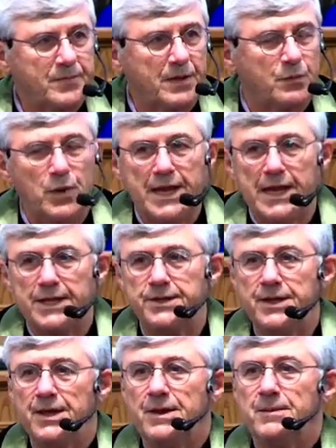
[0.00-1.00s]
we had
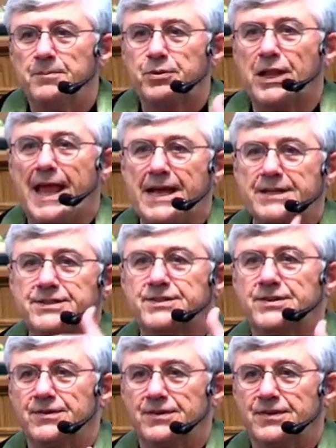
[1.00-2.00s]
planned
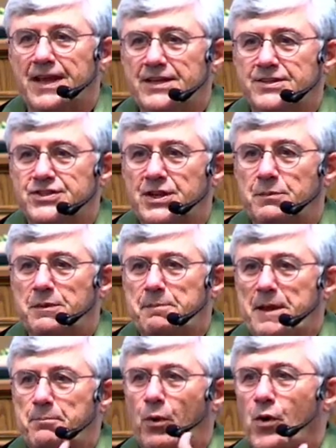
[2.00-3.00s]
that she would
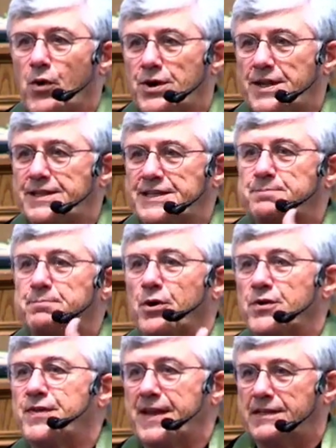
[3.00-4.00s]
be born in this
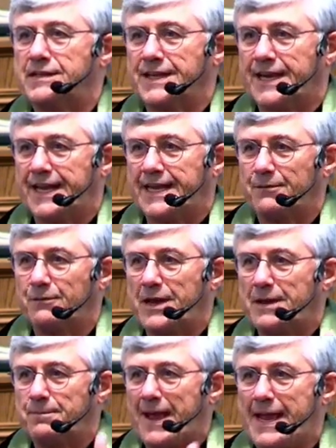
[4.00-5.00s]
birthing clinic, and we
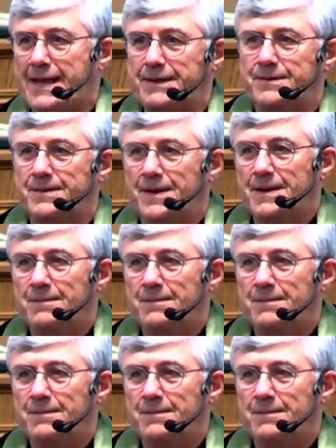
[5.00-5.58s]
had paid